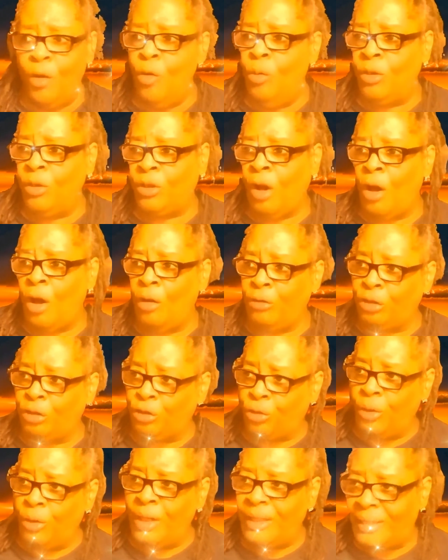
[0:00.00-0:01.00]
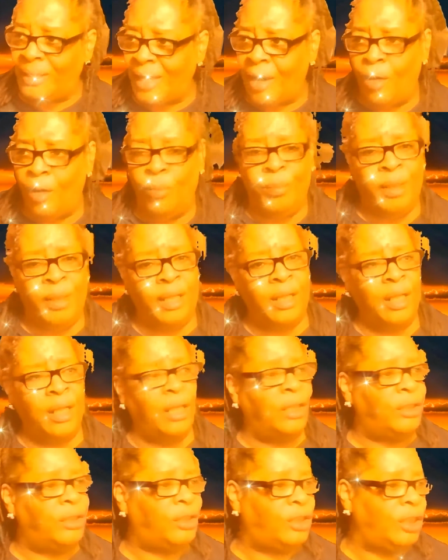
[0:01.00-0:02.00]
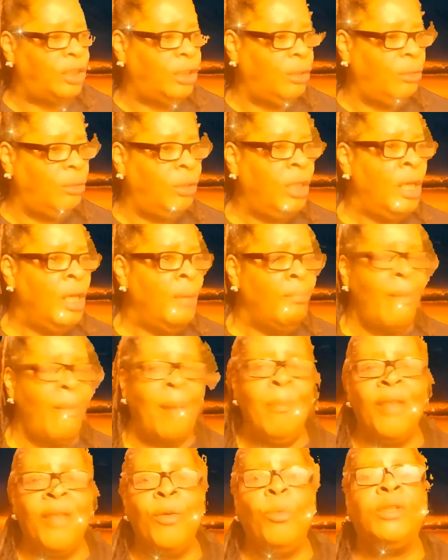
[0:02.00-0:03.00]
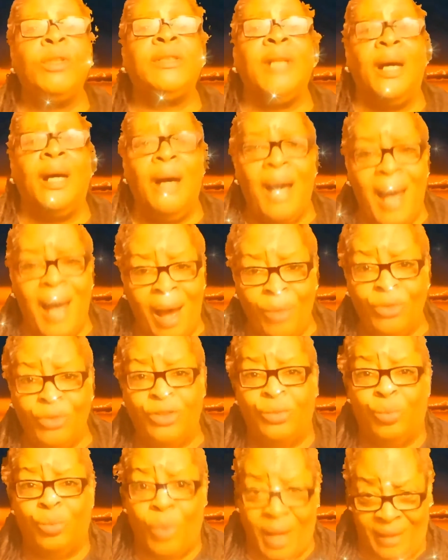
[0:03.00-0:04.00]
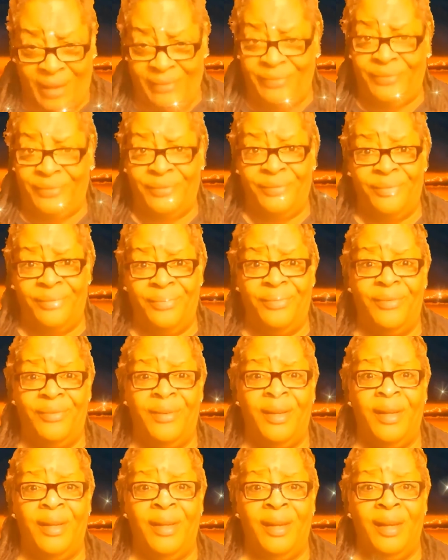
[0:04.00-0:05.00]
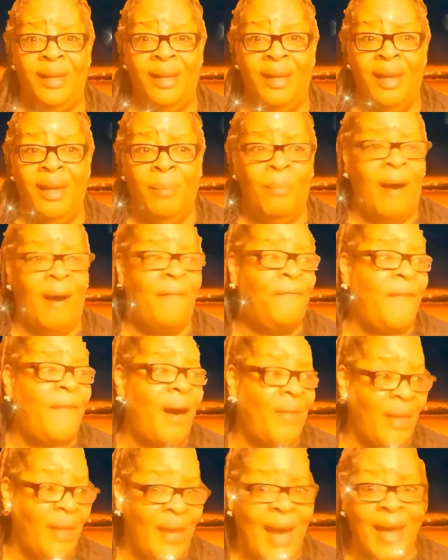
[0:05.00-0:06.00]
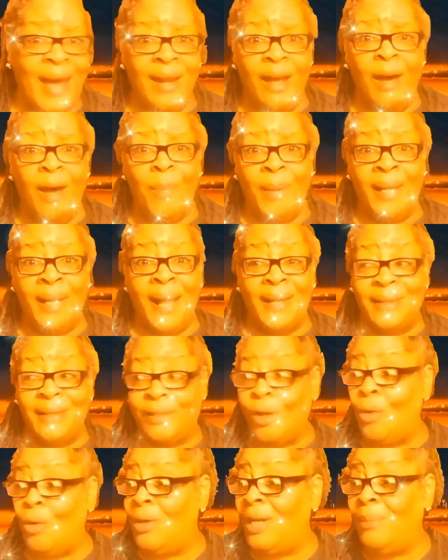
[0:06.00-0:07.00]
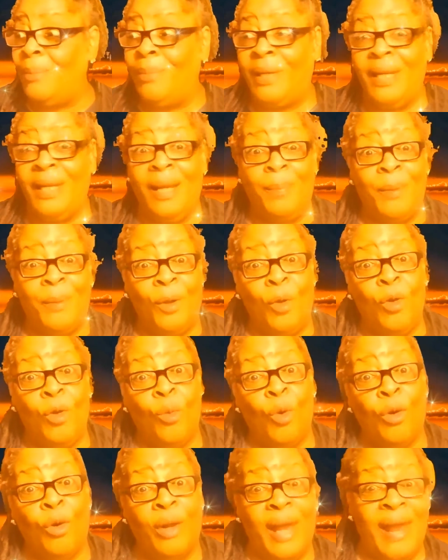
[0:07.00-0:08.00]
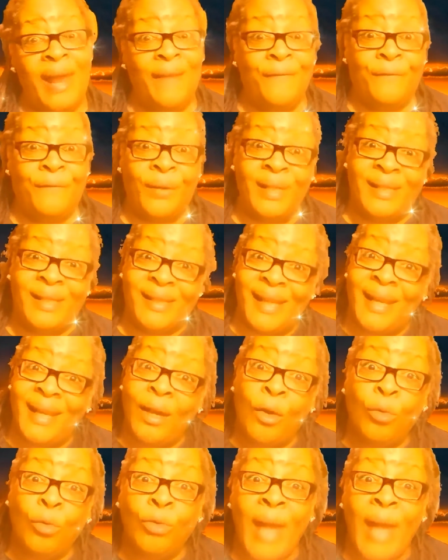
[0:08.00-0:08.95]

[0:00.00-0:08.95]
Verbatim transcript: Okay, who was all stressed out because she, my mother was a housewife. My father got up and I saw him get up and go to work every